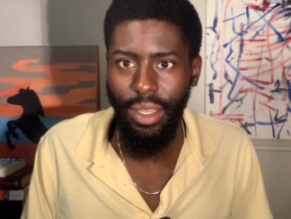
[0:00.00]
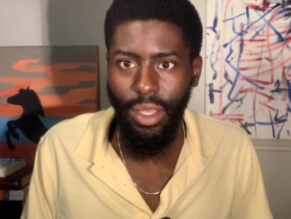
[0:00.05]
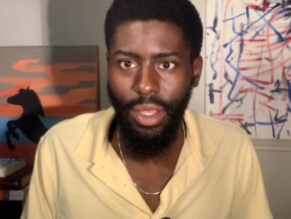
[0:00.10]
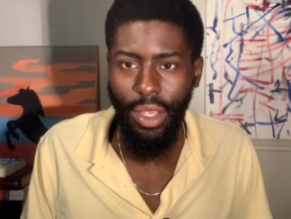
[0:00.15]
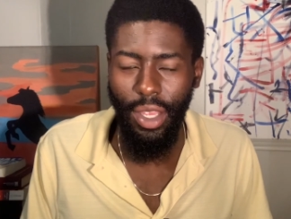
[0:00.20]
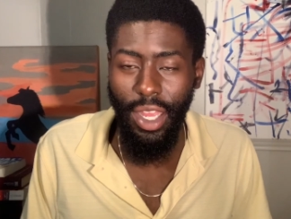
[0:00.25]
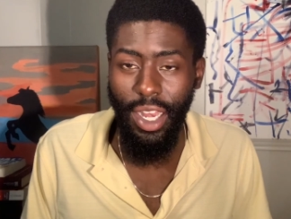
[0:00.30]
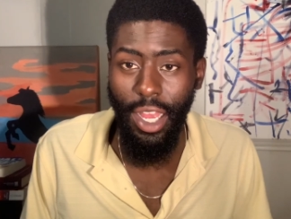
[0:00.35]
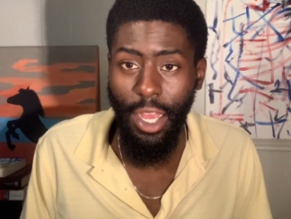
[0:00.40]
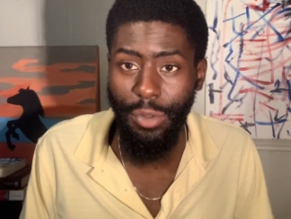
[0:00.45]

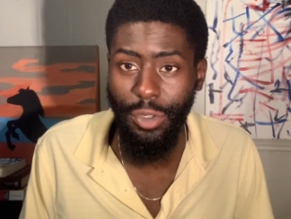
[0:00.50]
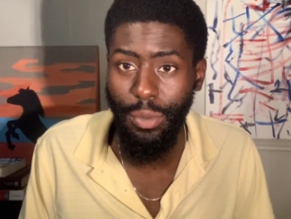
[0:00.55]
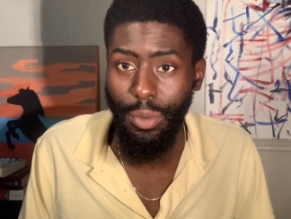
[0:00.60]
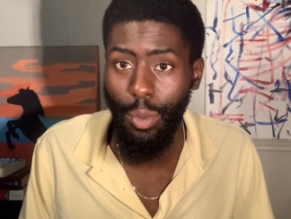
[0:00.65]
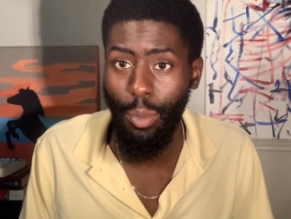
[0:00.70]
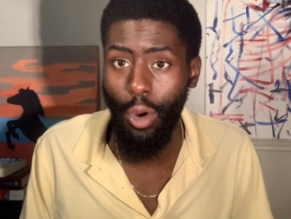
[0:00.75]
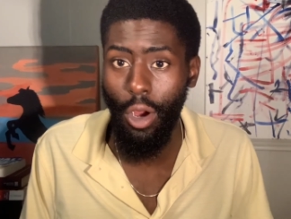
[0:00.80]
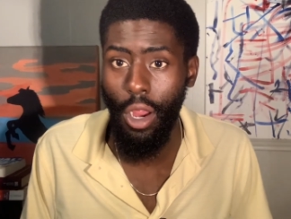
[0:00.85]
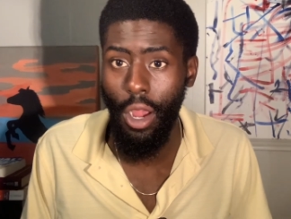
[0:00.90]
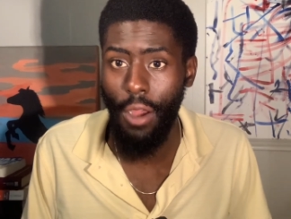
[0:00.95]
it helps you be
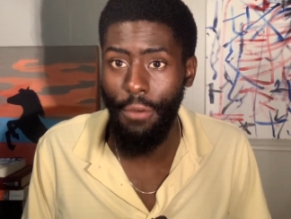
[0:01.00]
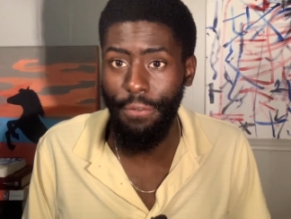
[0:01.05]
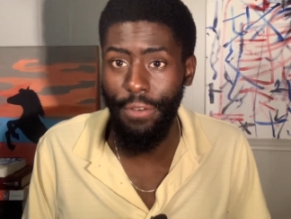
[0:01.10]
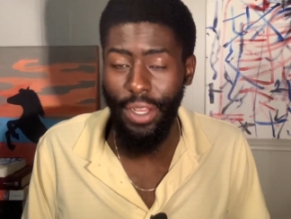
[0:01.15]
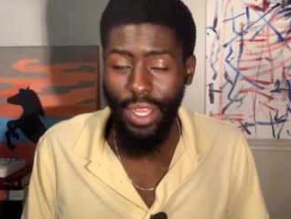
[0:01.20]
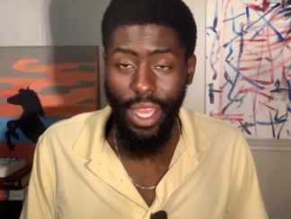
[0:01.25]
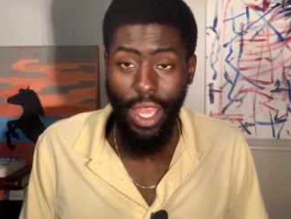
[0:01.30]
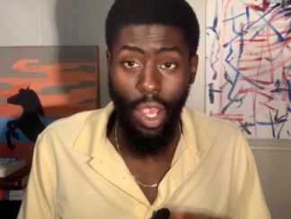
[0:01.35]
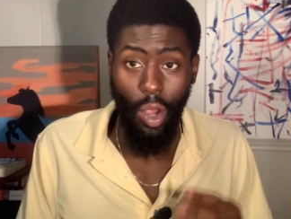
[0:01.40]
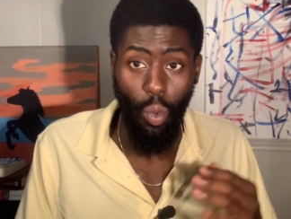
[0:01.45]
more
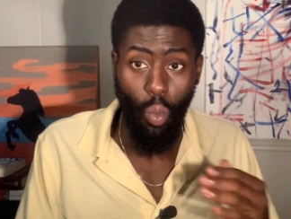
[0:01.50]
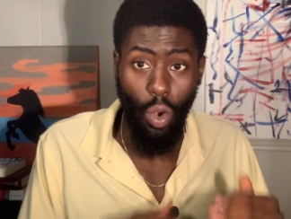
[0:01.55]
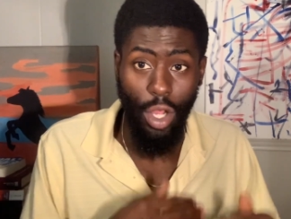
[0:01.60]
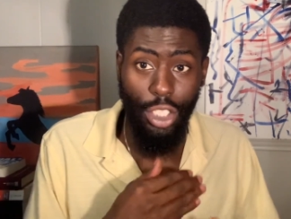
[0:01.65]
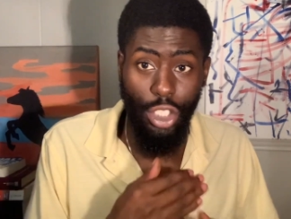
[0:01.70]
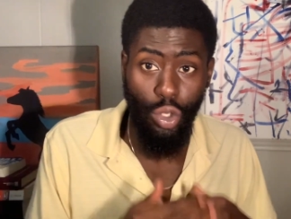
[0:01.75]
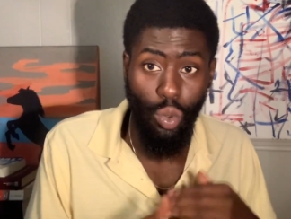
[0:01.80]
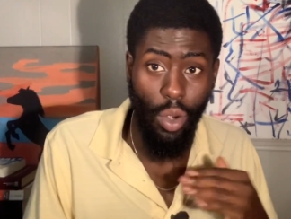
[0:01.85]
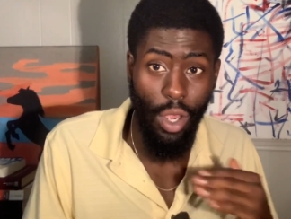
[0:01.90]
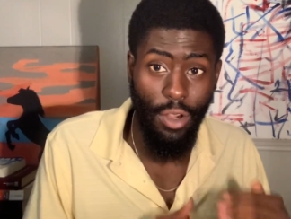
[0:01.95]
confident.
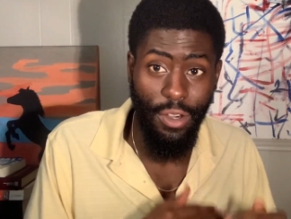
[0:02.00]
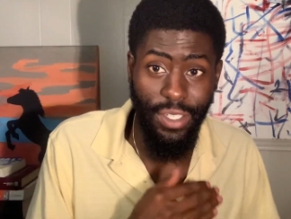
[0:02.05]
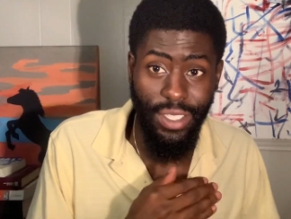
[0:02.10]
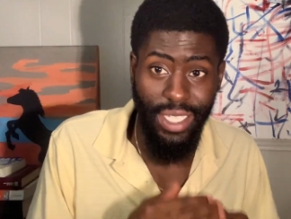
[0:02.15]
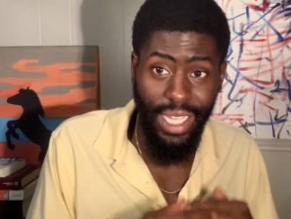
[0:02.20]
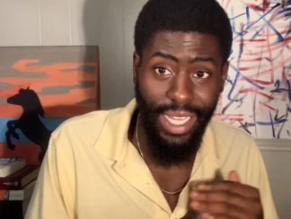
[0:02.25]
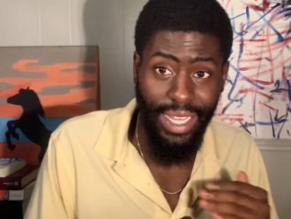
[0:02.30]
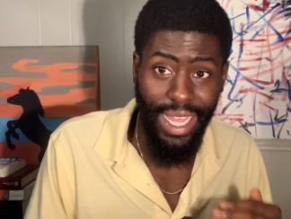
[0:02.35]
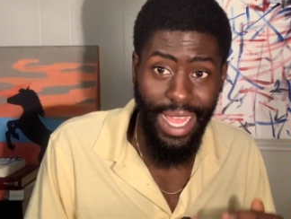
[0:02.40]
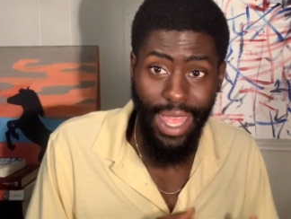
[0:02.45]
Once you
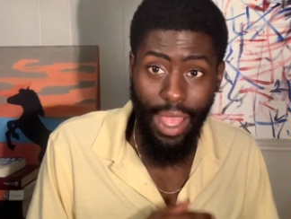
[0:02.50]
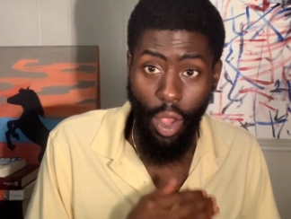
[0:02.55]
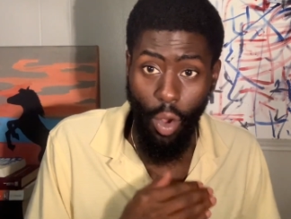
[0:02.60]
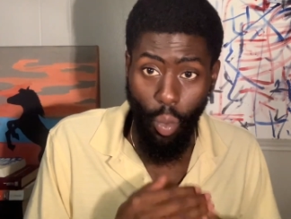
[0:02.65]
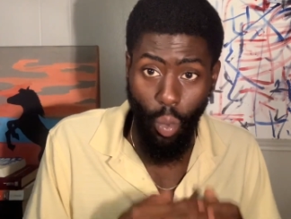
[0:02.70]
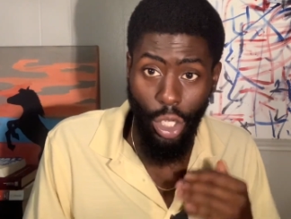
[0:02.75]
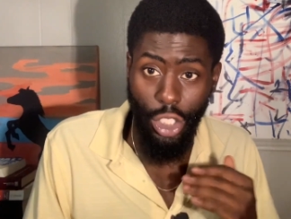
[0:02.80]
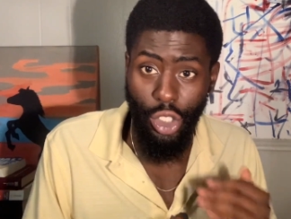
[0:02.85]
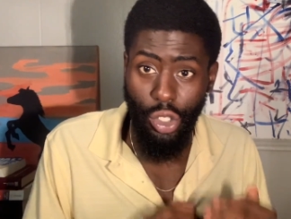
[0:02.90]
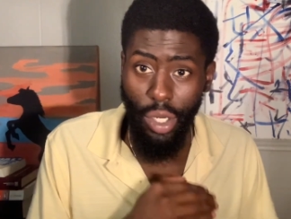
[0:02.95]
understand that,
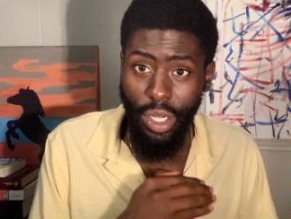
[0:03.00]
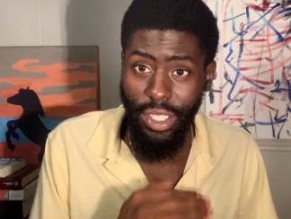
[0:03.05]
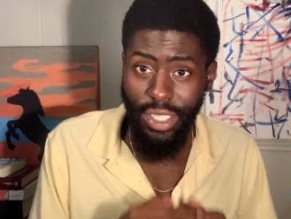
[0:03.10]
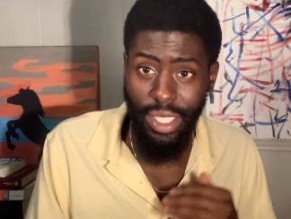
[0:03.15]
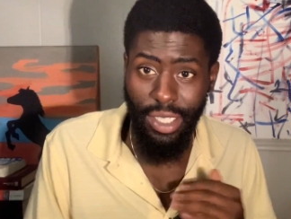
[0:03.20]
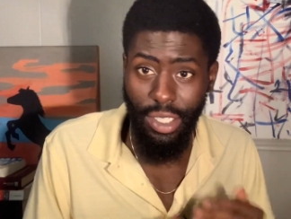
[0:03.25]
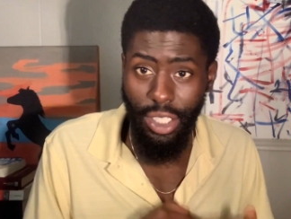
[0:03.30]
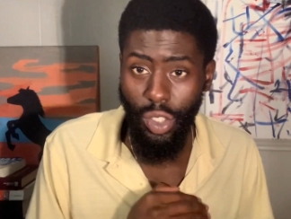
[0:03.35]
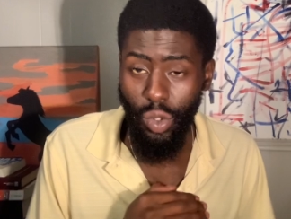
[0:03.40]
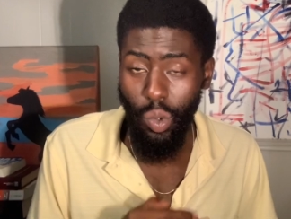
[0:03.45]
once you
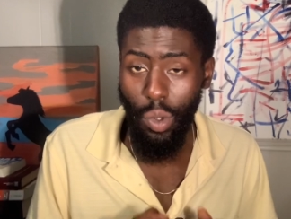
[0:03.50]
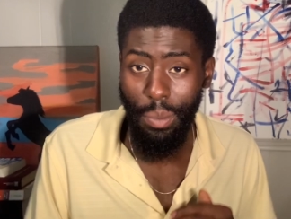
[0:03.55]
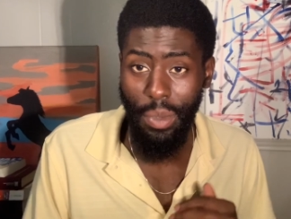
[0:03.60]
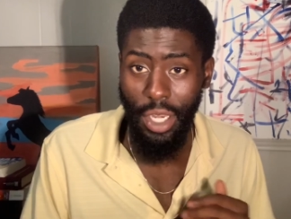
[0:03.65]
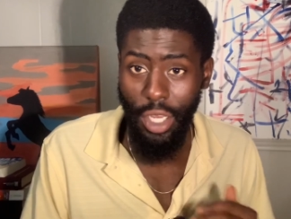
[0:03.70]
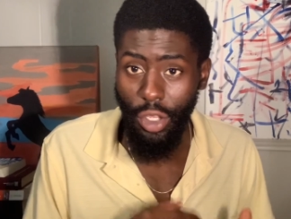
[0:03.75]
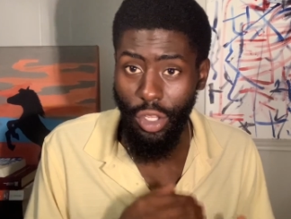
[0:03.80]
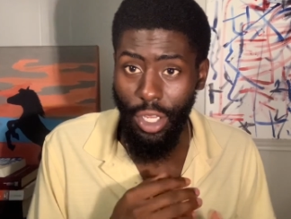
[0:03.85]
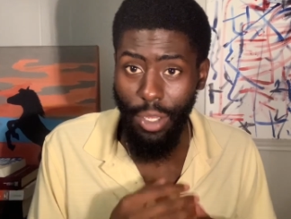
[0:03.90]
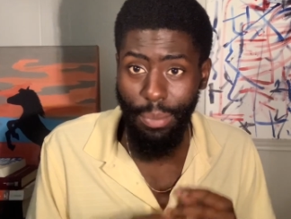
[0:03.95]
understand this woman
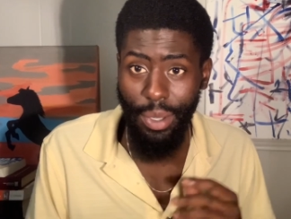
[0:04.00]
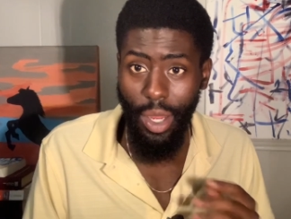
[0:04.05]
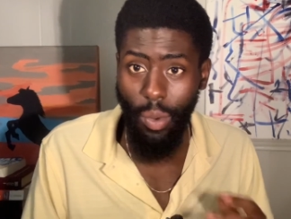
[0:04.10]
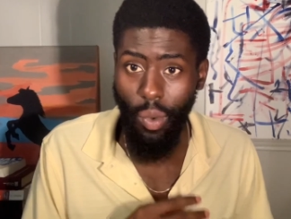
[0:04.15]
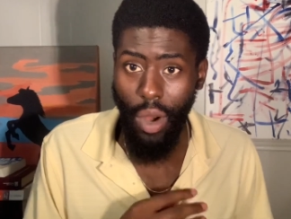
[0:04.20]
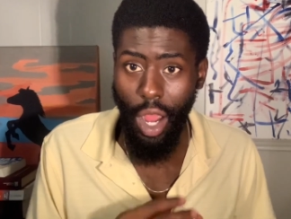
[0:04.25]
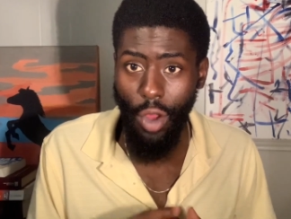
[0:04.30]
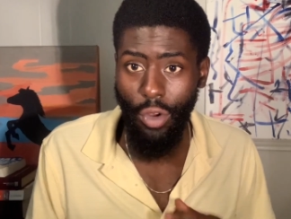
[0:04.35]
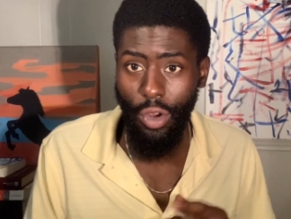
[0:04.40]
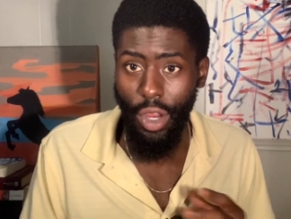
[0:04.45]
and you can be
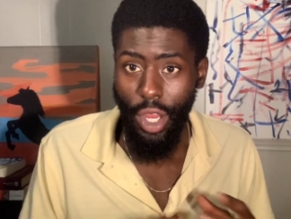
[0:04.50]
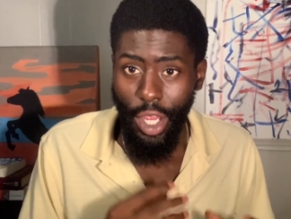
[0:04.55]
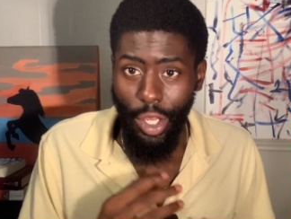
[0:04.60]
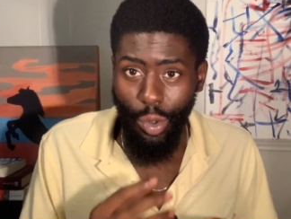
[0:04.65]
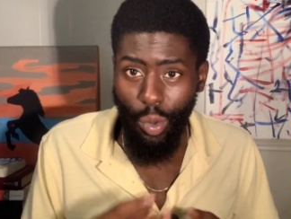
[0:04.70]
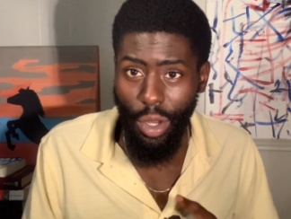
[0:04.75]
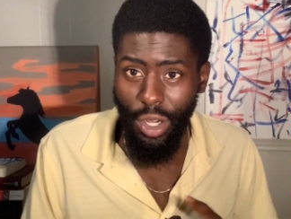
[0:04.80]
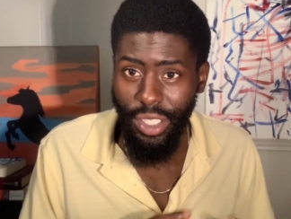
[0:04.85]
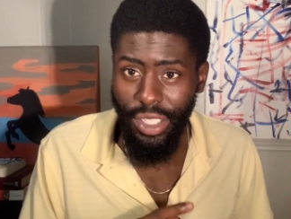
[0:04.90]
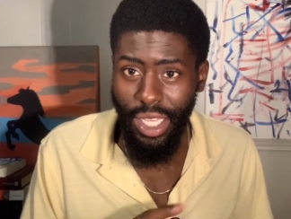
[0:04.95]
around her,
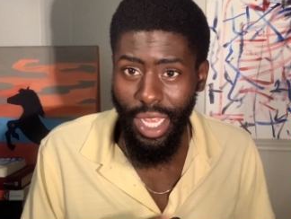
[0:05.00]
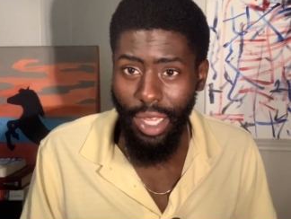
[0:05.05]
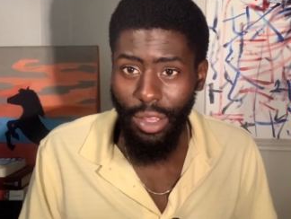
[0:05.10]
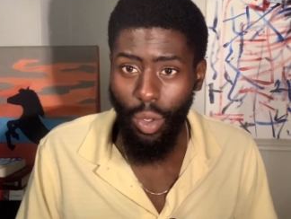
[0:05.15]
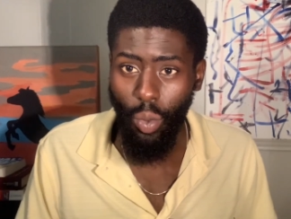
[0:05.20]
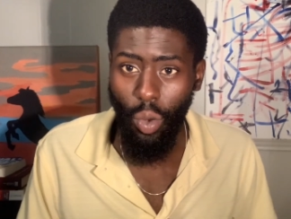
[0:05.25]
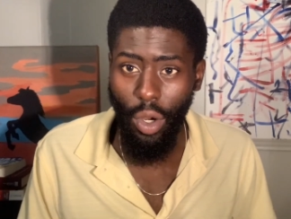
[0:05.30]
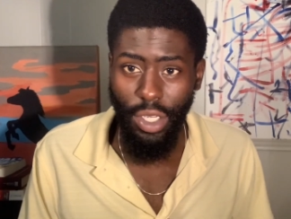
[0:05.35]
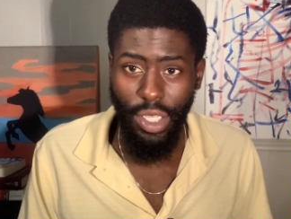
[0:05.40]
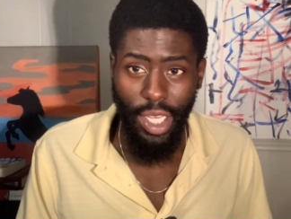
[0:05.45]
you understand how to
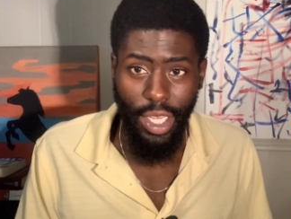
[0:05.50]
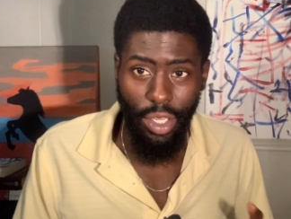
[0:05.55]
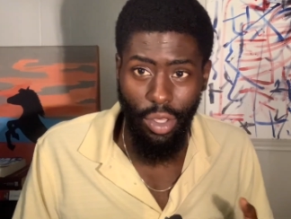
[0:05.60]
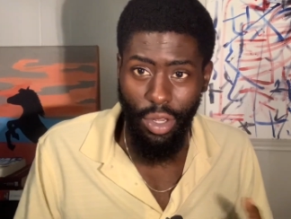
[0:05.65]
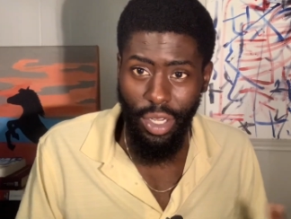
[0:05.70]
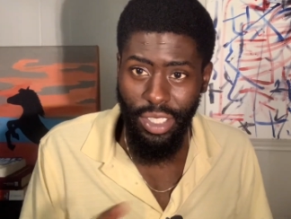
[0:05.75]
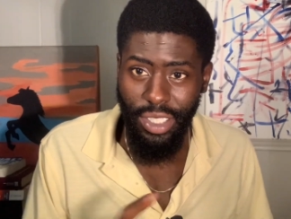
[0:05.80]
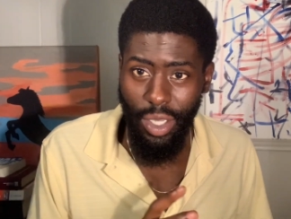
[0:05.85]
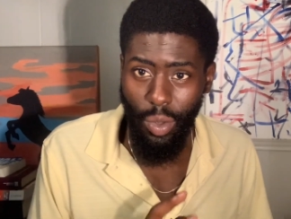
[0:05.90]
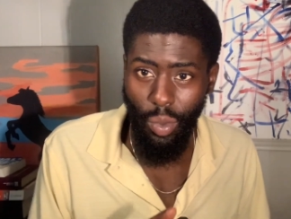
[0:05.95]
work, you
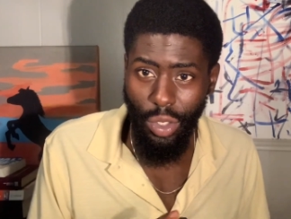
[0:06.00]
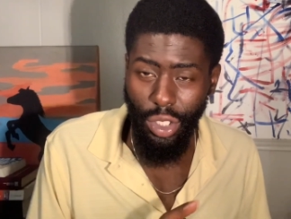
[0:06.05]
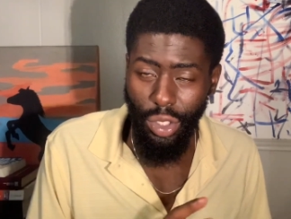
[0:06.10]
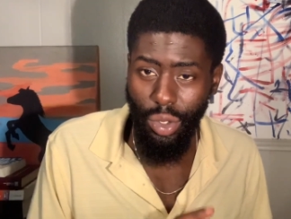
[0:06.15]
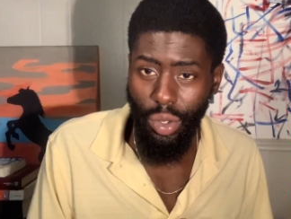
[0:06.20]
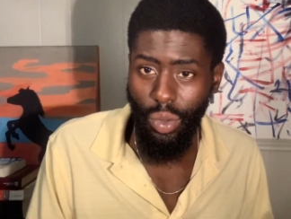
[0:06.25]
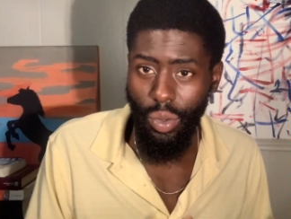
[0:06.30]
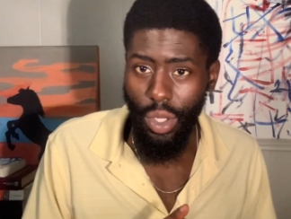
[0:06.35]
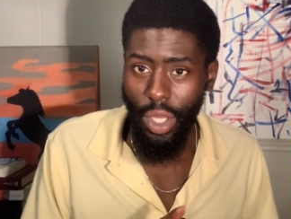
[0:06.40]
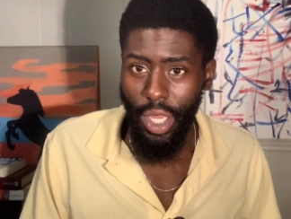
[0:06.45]
understand what to
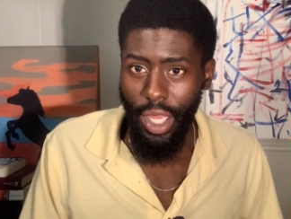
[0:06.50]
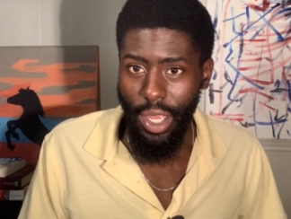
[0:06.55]
do.